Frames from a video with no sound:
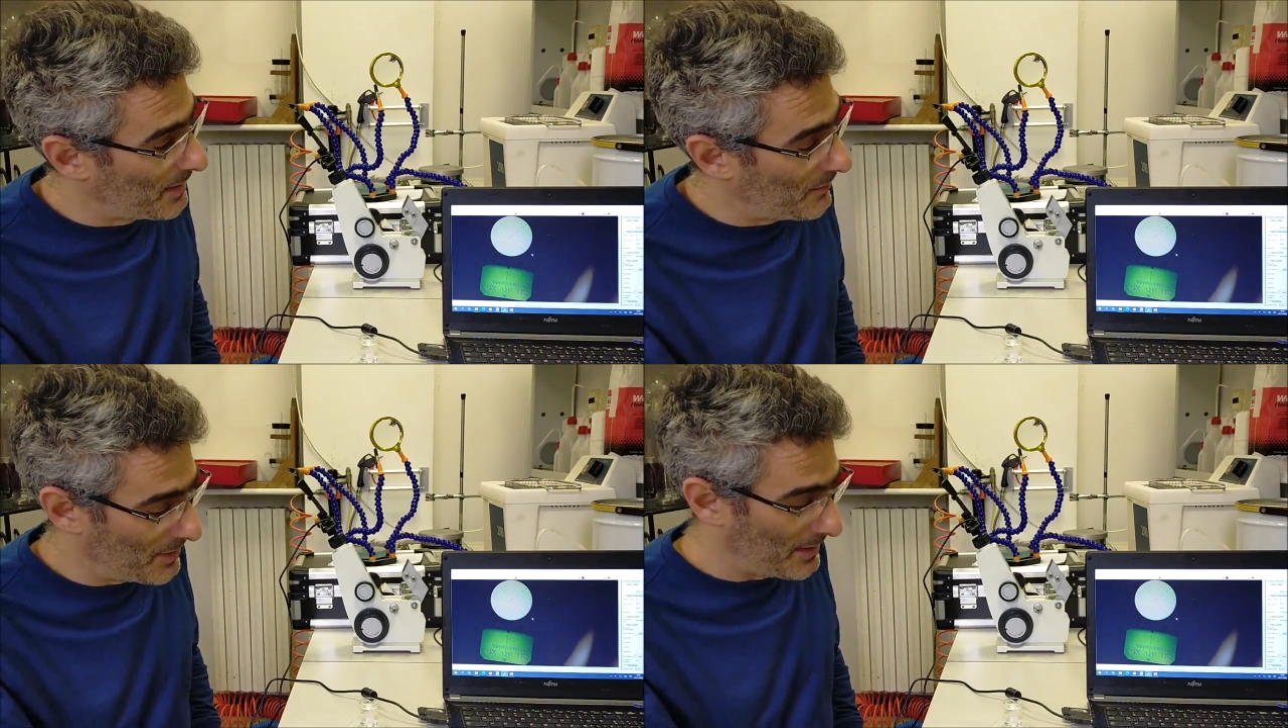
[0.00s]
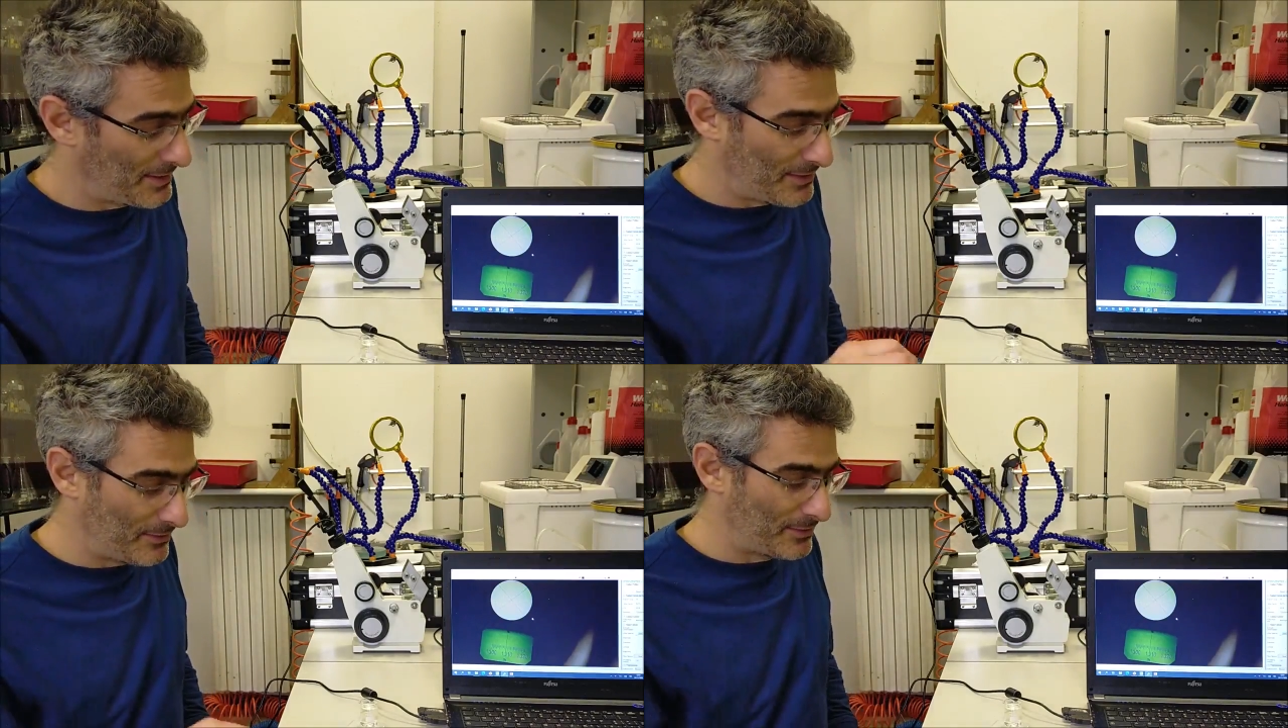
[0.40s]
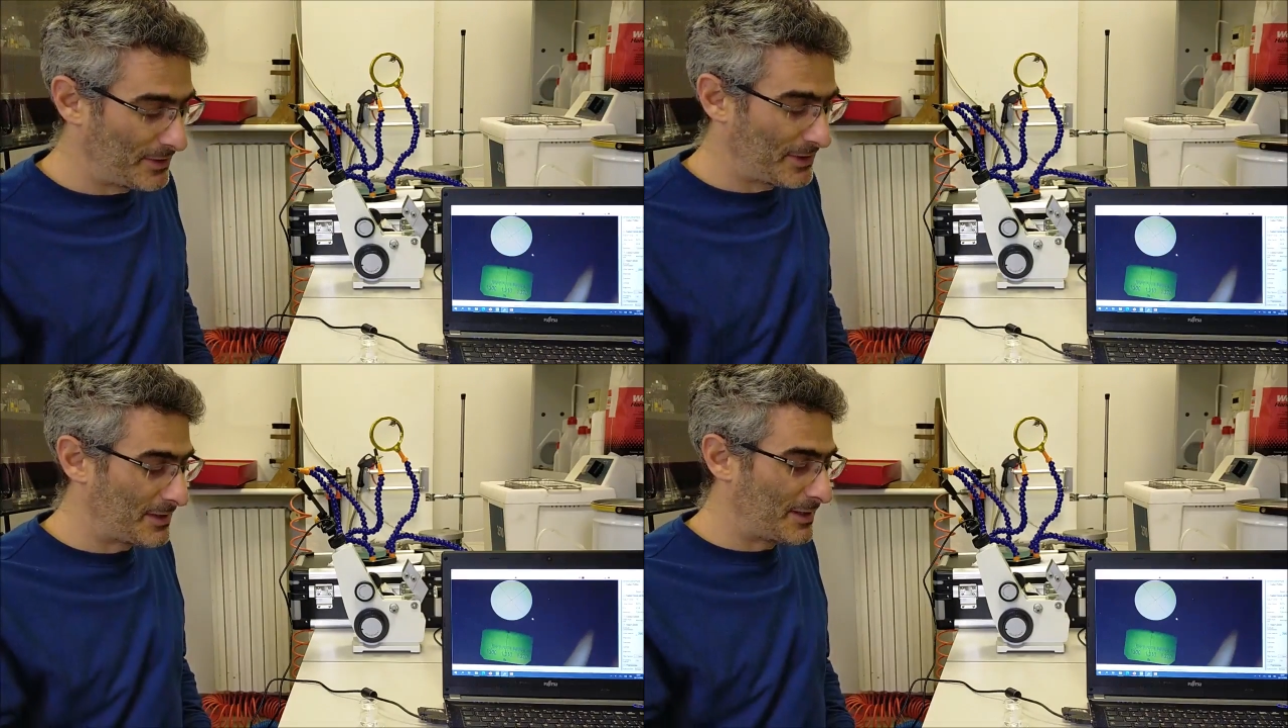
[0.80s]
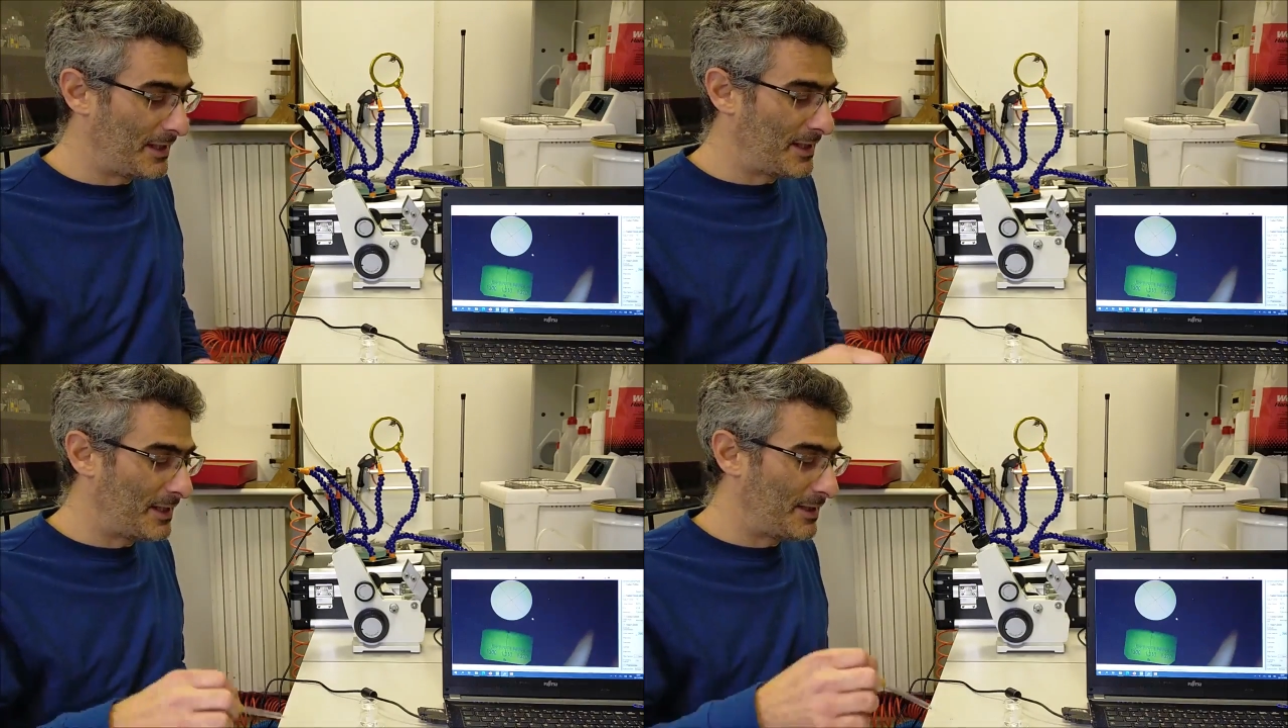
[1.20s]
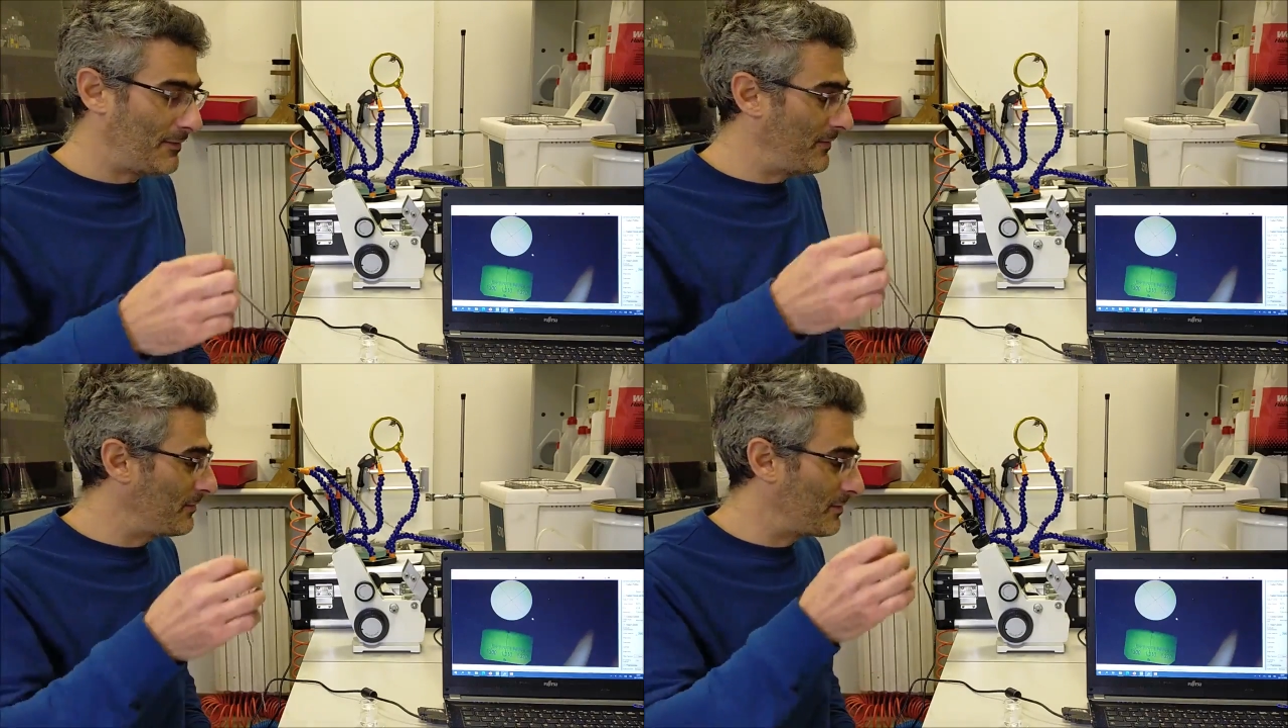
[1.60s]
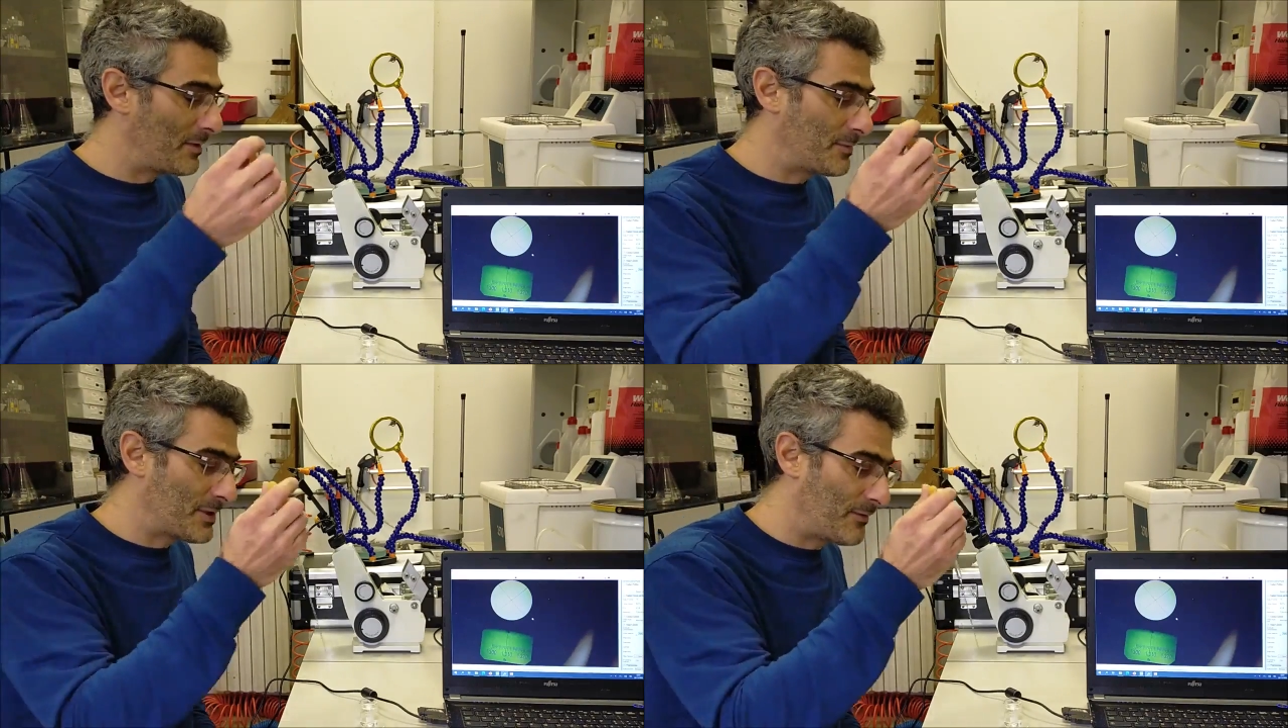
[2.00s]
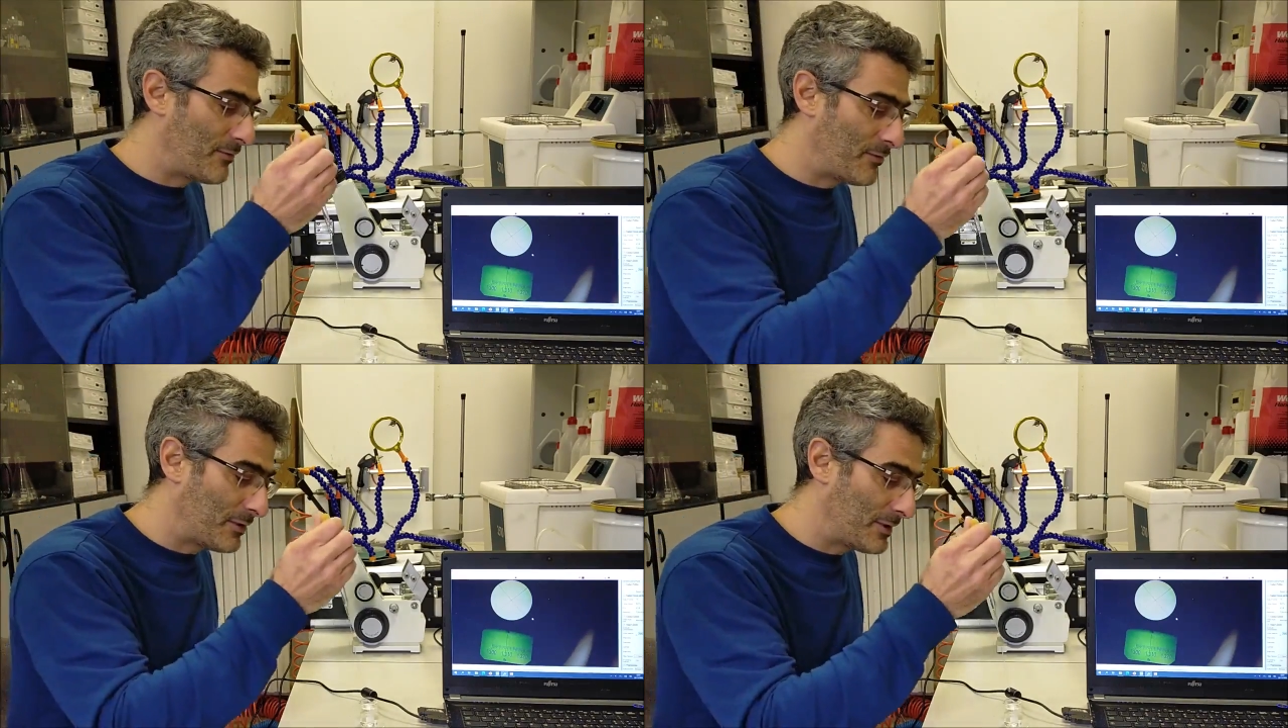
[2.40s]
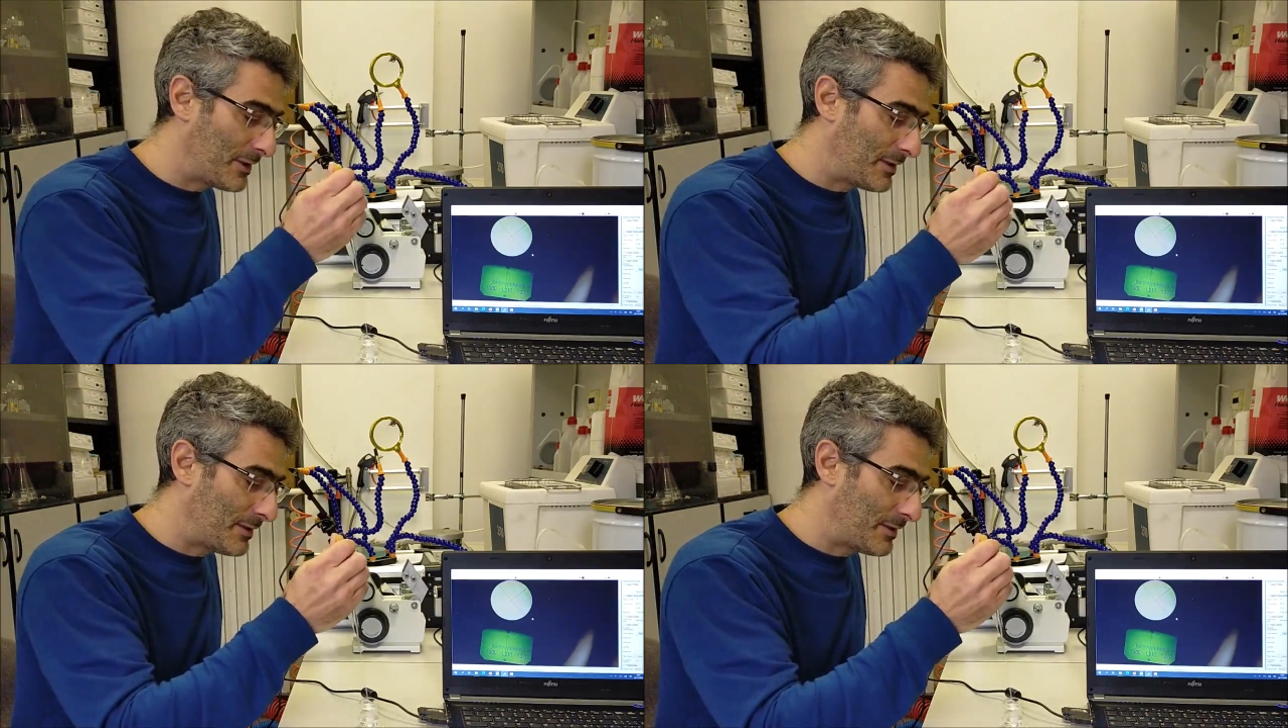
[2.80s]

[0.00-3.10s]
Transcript: Okay, so just take a few drops of water,